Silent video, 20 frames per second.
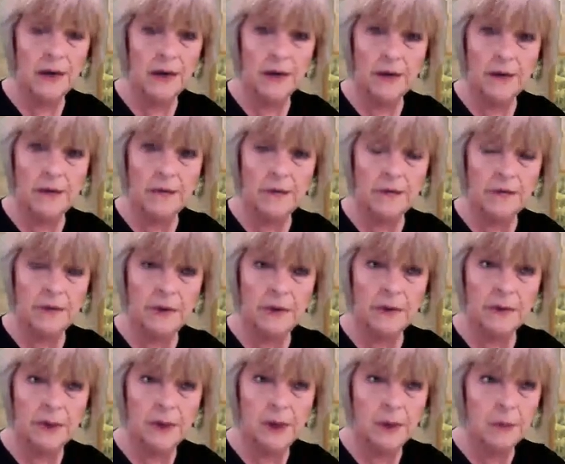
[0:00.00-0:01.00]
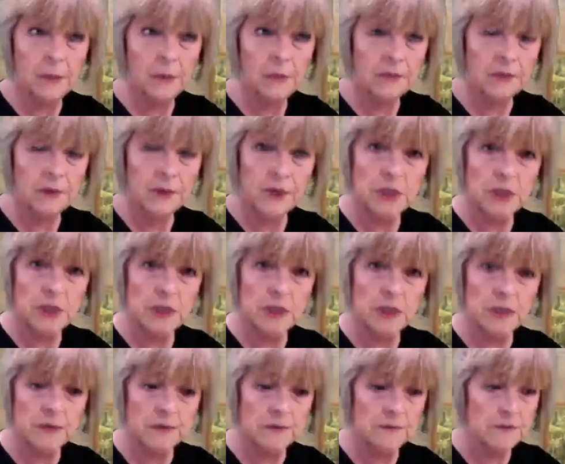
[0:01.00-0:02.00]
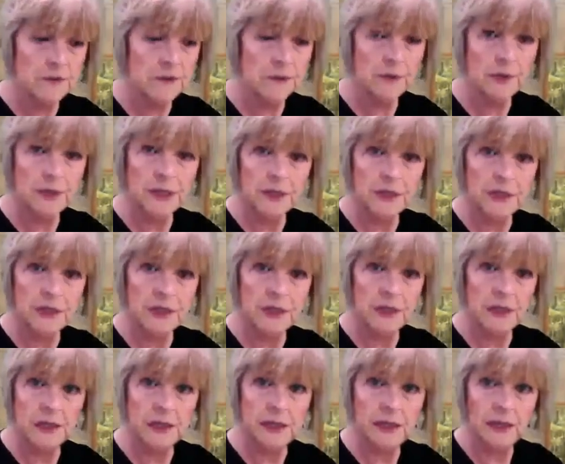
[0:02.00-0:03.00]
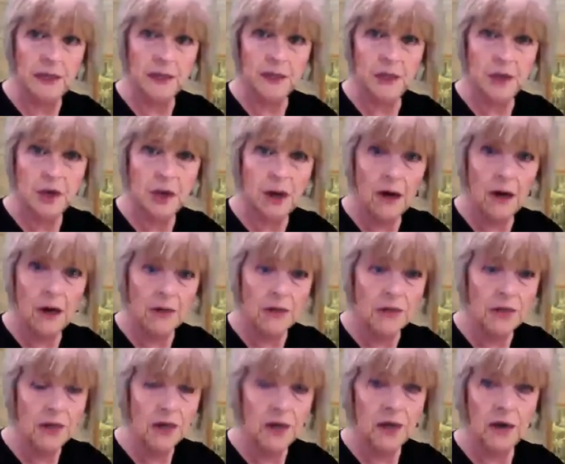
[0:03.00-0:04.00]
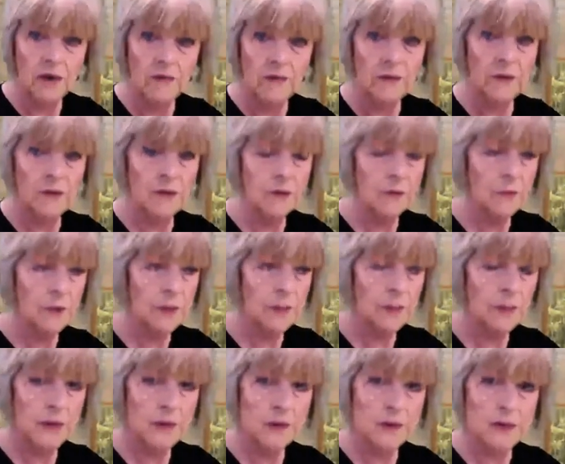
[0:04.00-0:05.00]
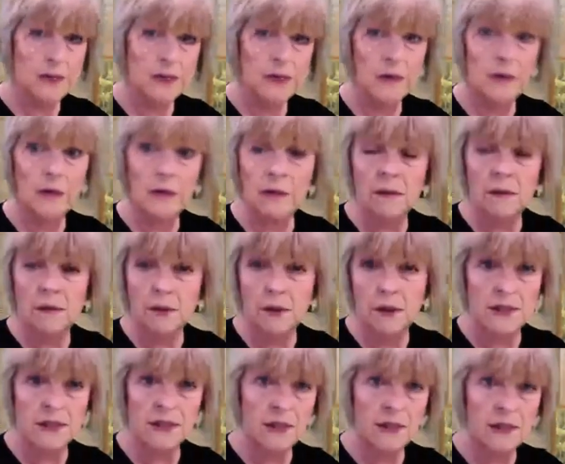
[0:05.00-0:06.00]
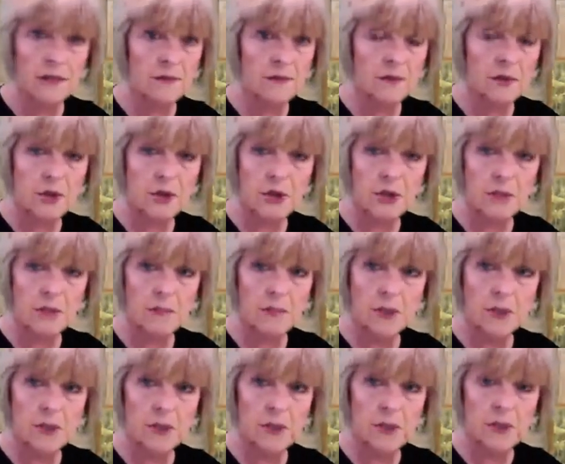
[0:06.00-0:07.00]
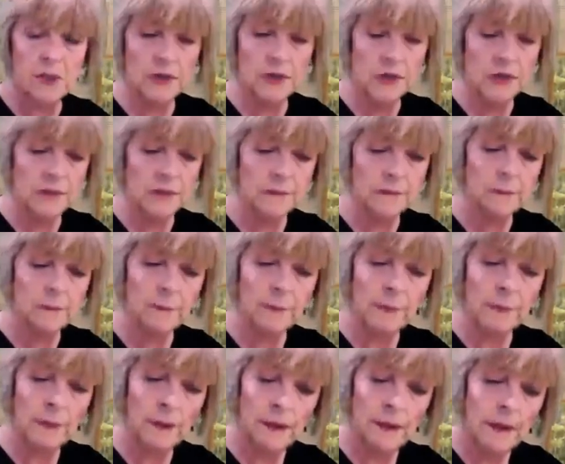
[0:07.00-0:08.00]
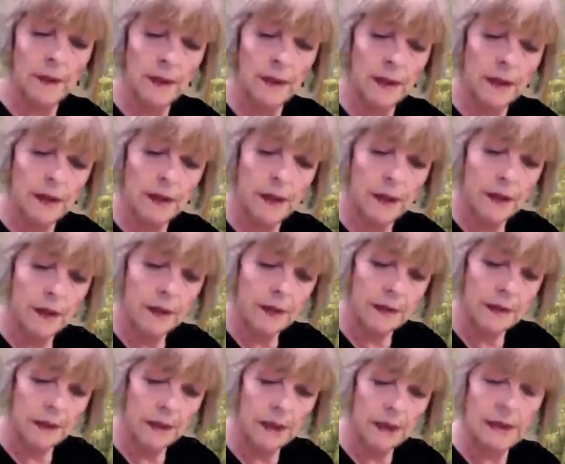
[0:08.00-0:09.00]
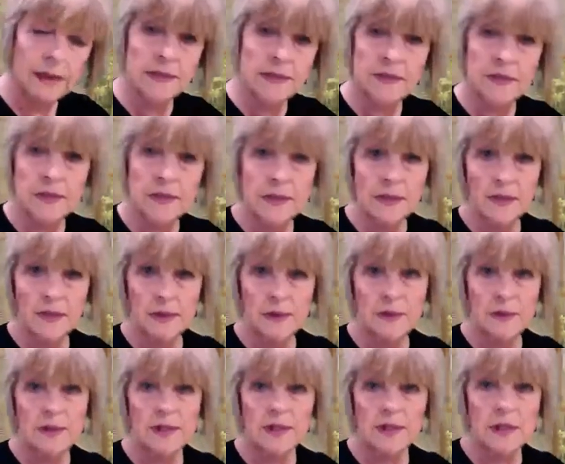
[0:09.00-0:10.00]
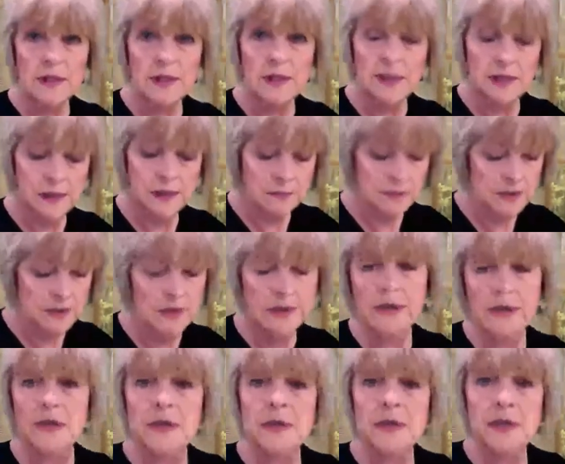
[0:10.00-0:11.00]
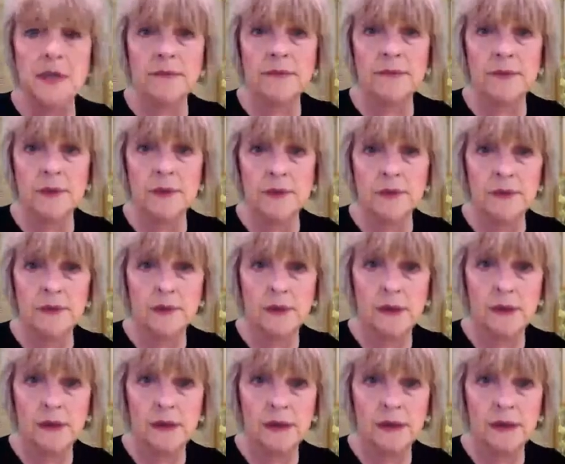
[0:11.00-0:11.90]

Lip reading: I don't feel proficient enough to actually charge. I feel that people are saying, oh, it's a gift, you shouldn't be charging. In answer to that question, I'm just going to give you,